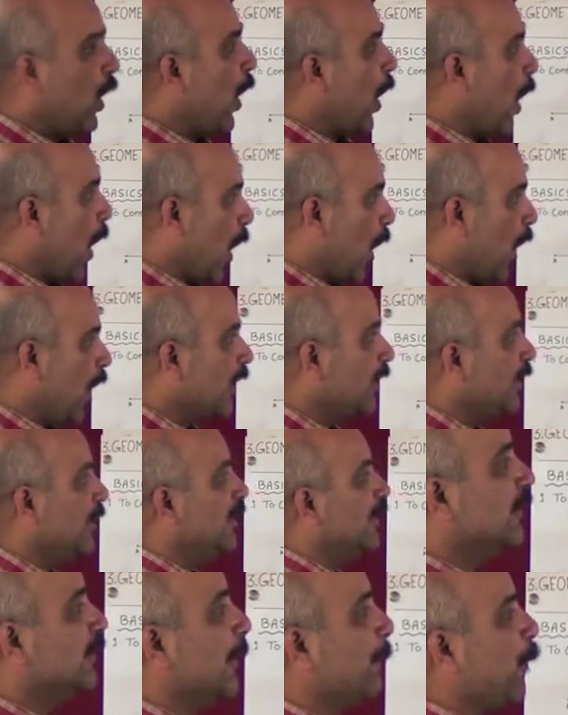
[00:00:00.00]
or
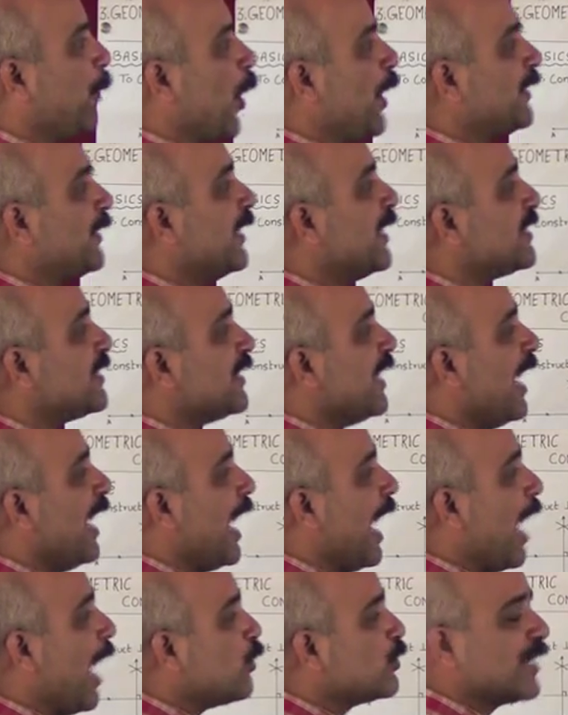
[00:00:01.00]
the point is
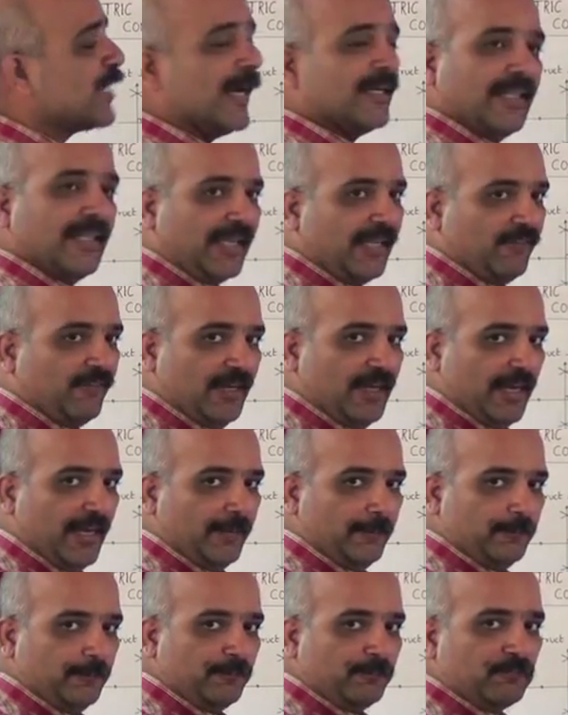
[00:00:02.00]
outside the given line.